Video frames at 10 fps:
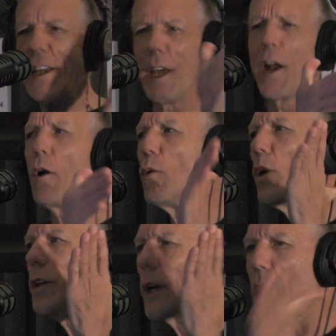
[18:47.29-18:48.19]
You know,
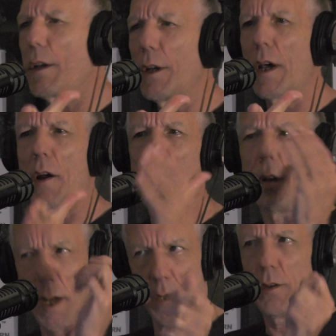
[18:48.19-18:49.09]
you
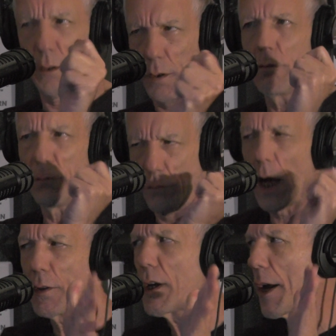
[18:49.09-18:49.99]

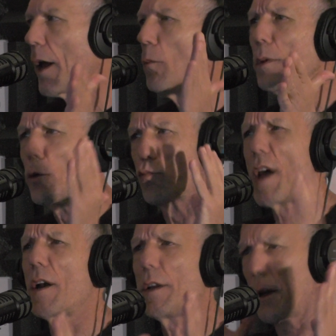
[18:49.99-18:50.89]
got to help me right
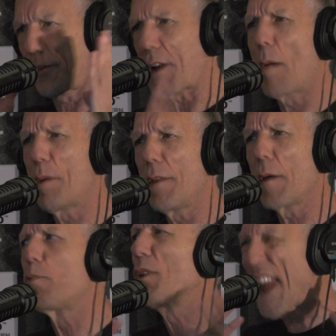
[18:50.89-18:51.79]
now. You got to stop on
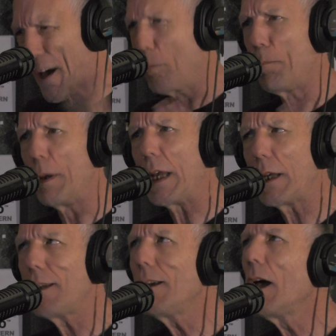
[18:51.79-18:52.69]
that point and help
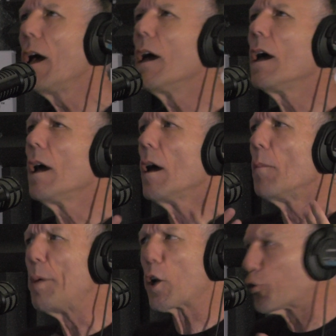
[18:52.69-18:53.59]
me,
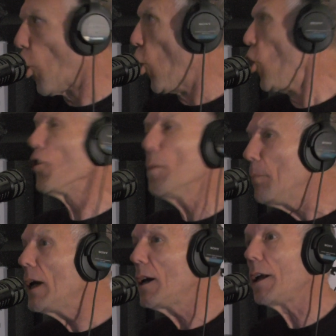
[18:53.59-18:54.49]
because all the
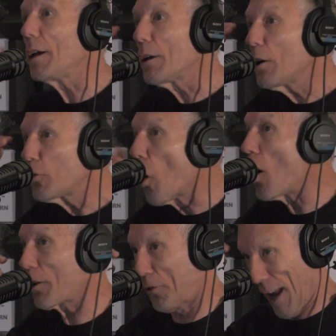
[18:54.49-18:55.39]
media
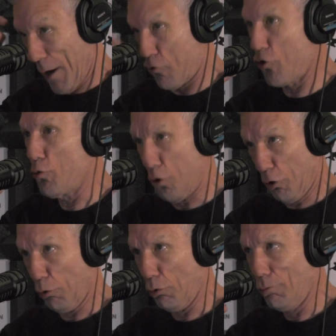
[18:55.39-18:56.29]
talks as you
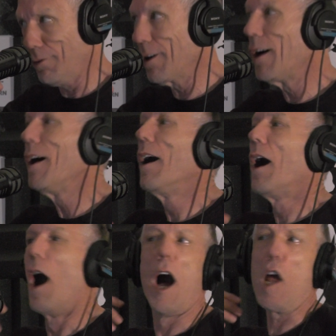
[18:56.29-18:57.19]
do.
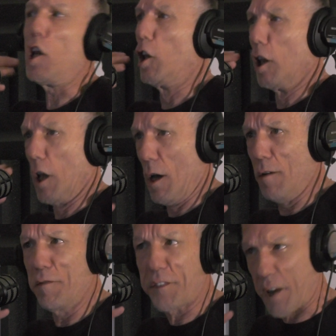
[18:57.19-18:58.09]
I
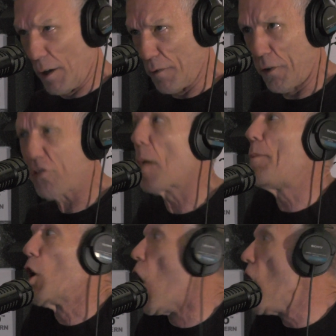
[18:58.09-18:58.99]
love television. I've
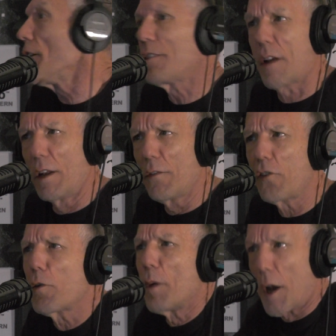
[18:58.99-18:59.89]
been on
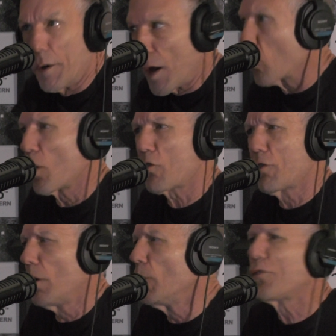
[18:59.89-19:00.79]
television, been on network
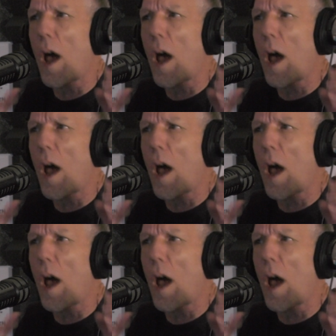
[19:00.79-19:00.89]
shows.